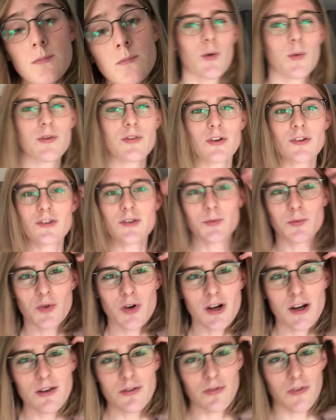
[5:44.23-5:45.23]
We've done some
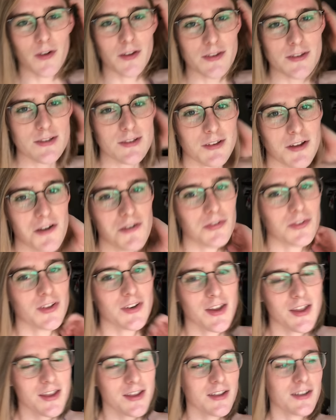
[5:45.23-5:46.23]
really fun stuff
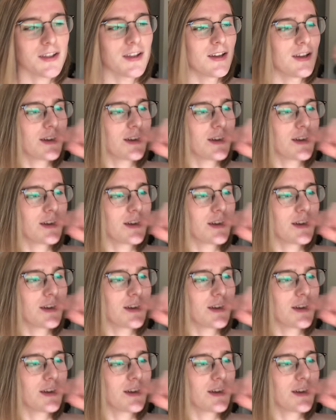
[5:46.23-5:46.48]
today.